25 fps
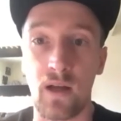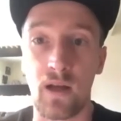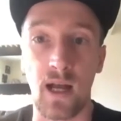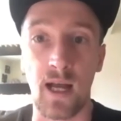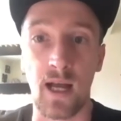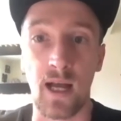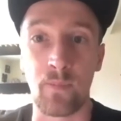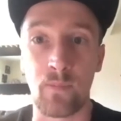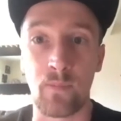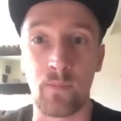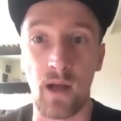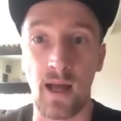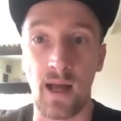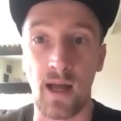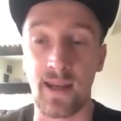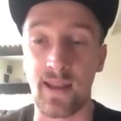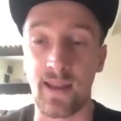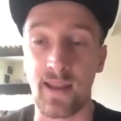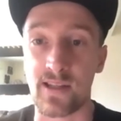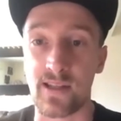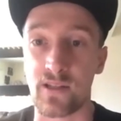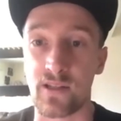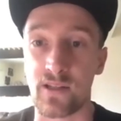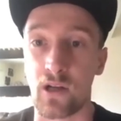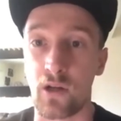And then
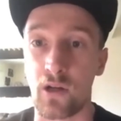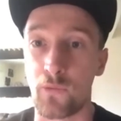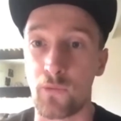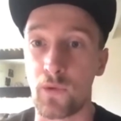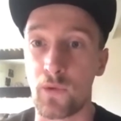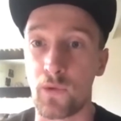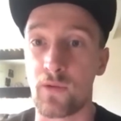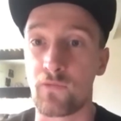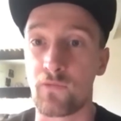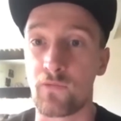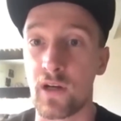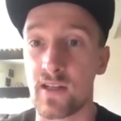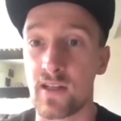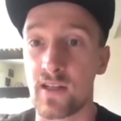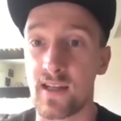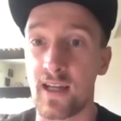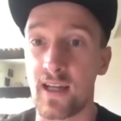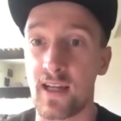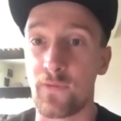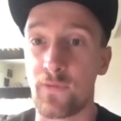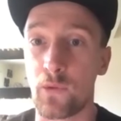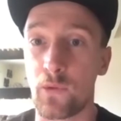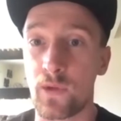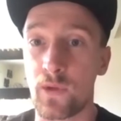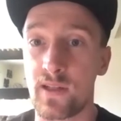that's kind of when I realised
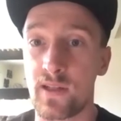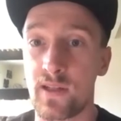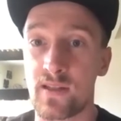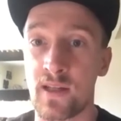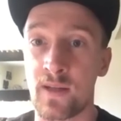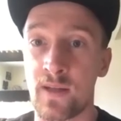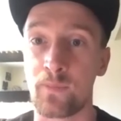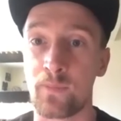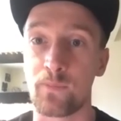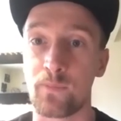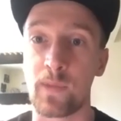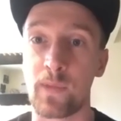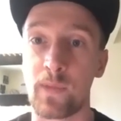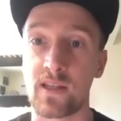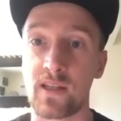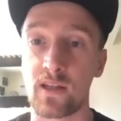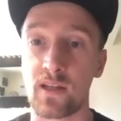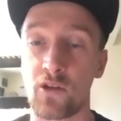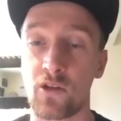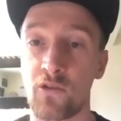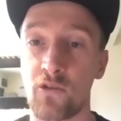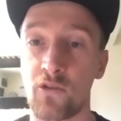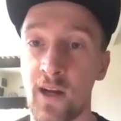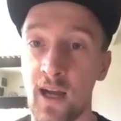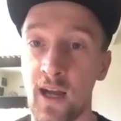that if I wanted to make a
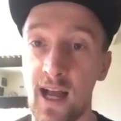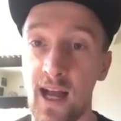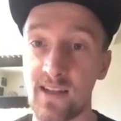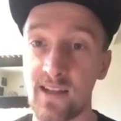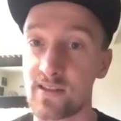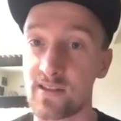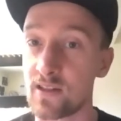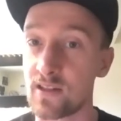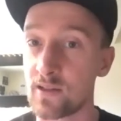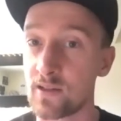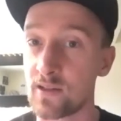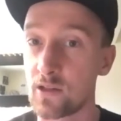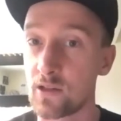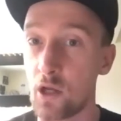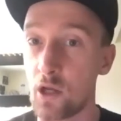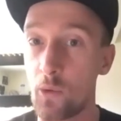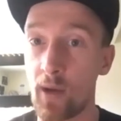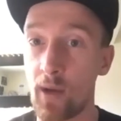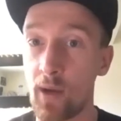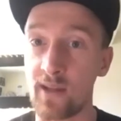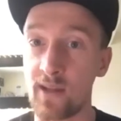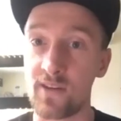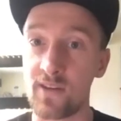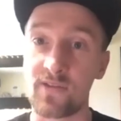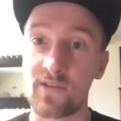career, I had to go
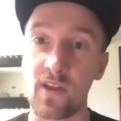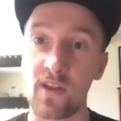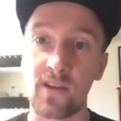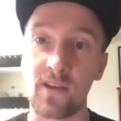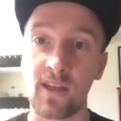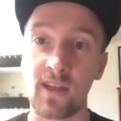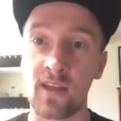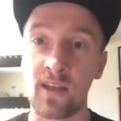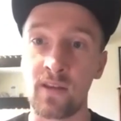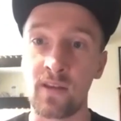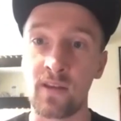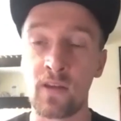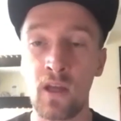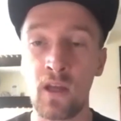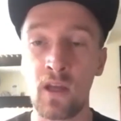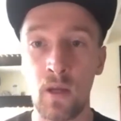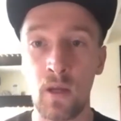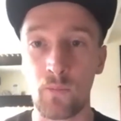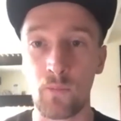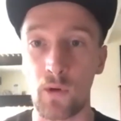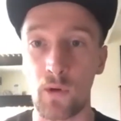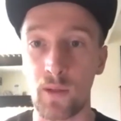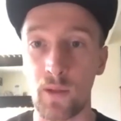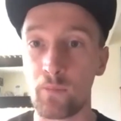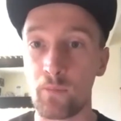away and study and
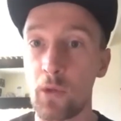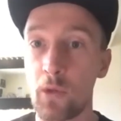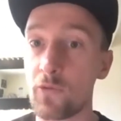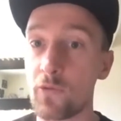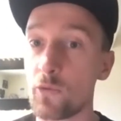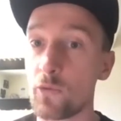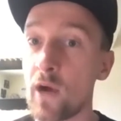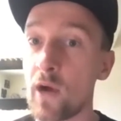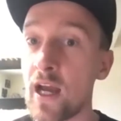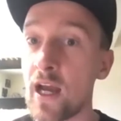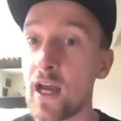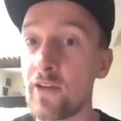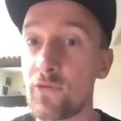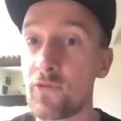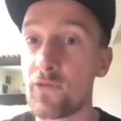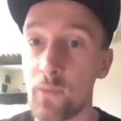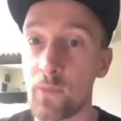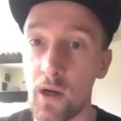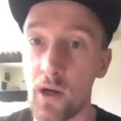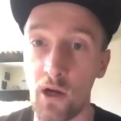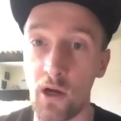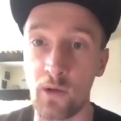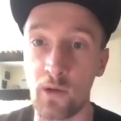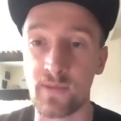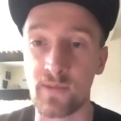probably move away from
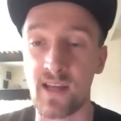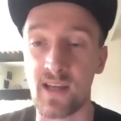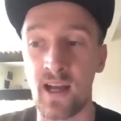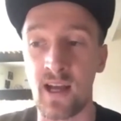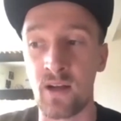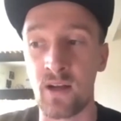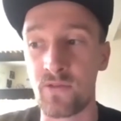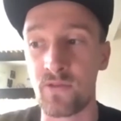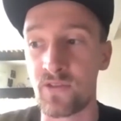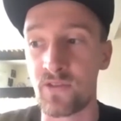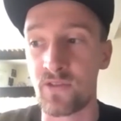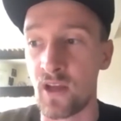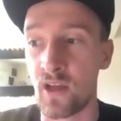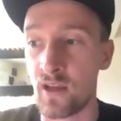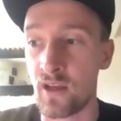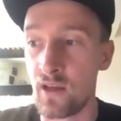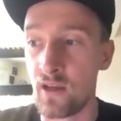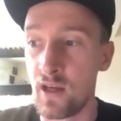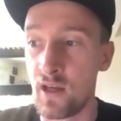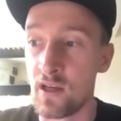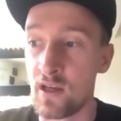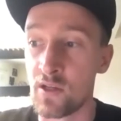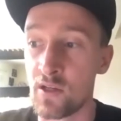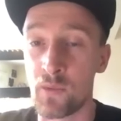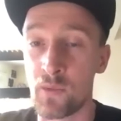my hometown. So
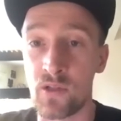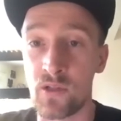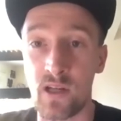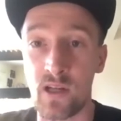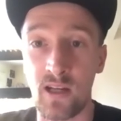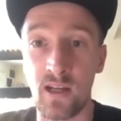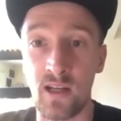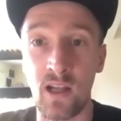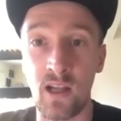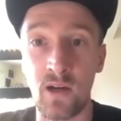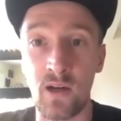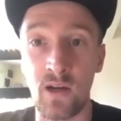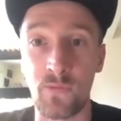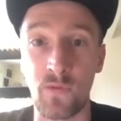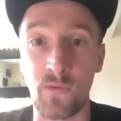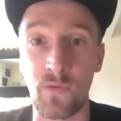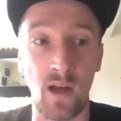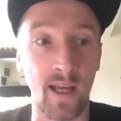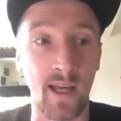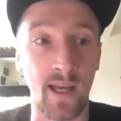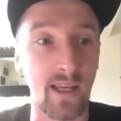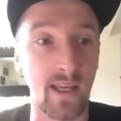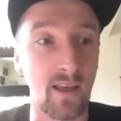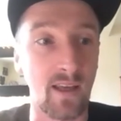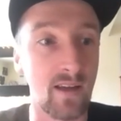because I love
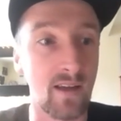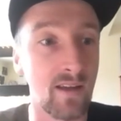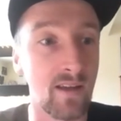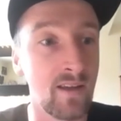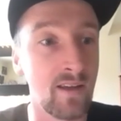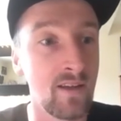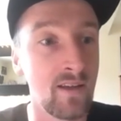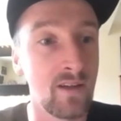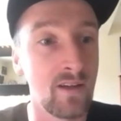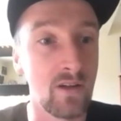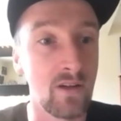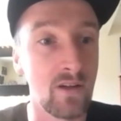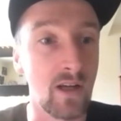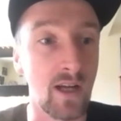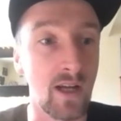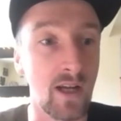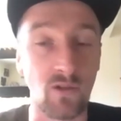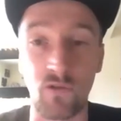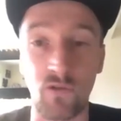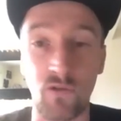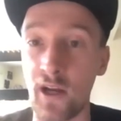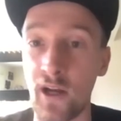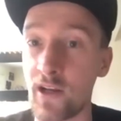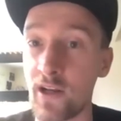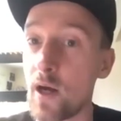like
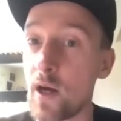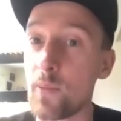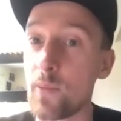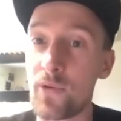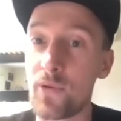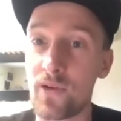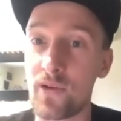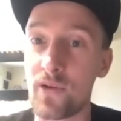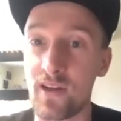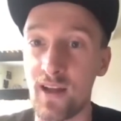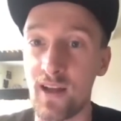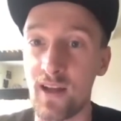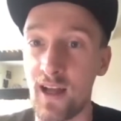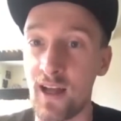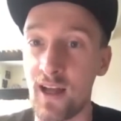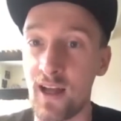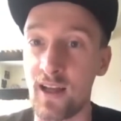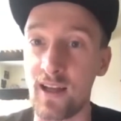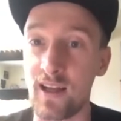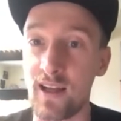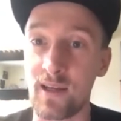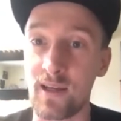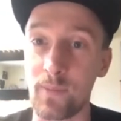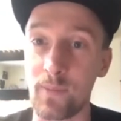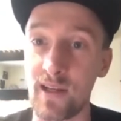growing up
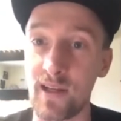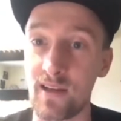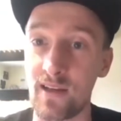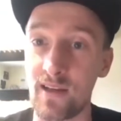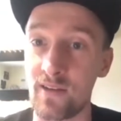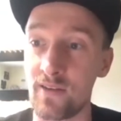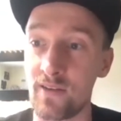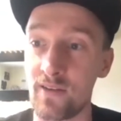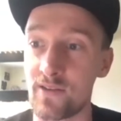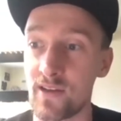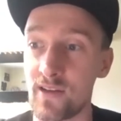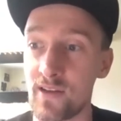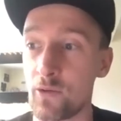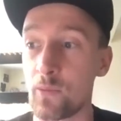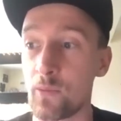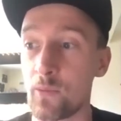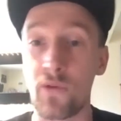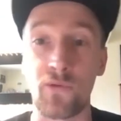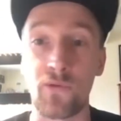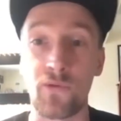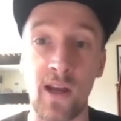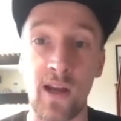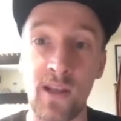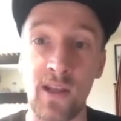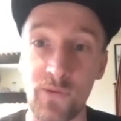in the Midlands and all my
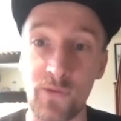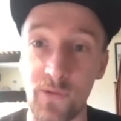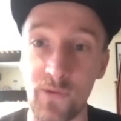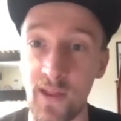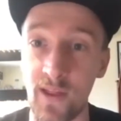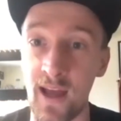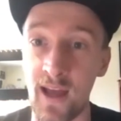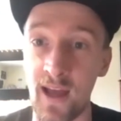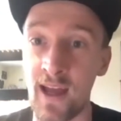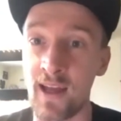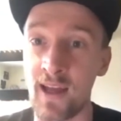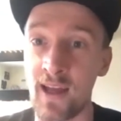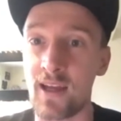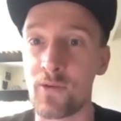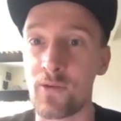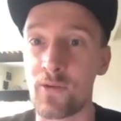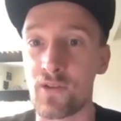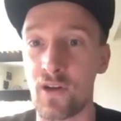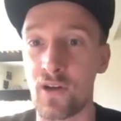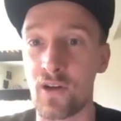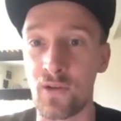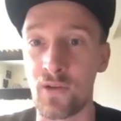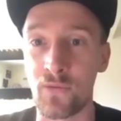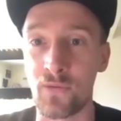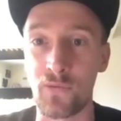friends were there, it was
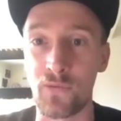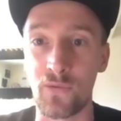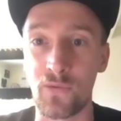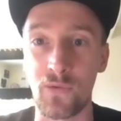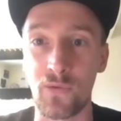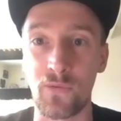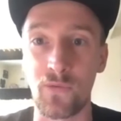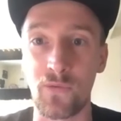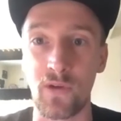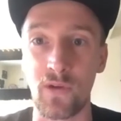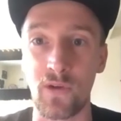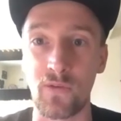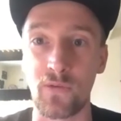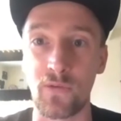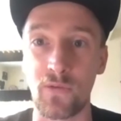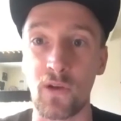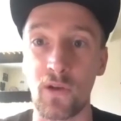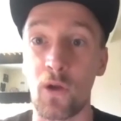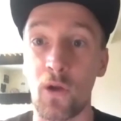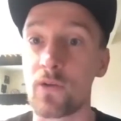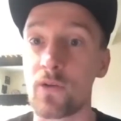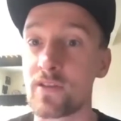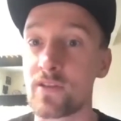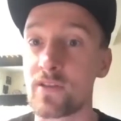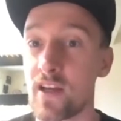kind of for
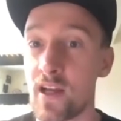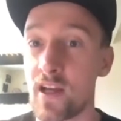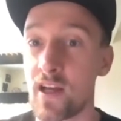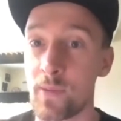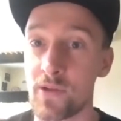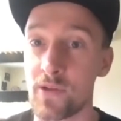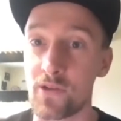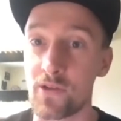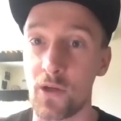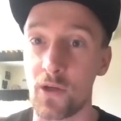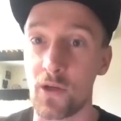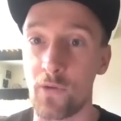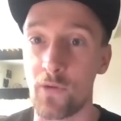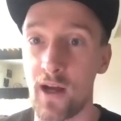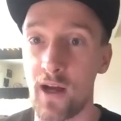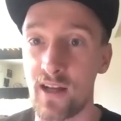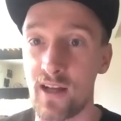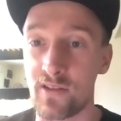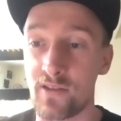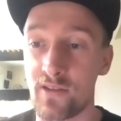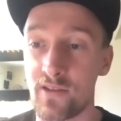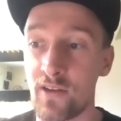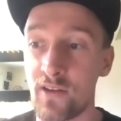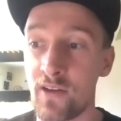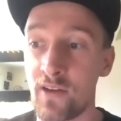long term is kind of what I
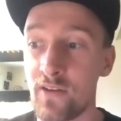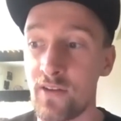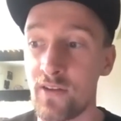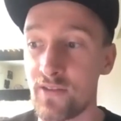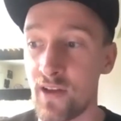had to do.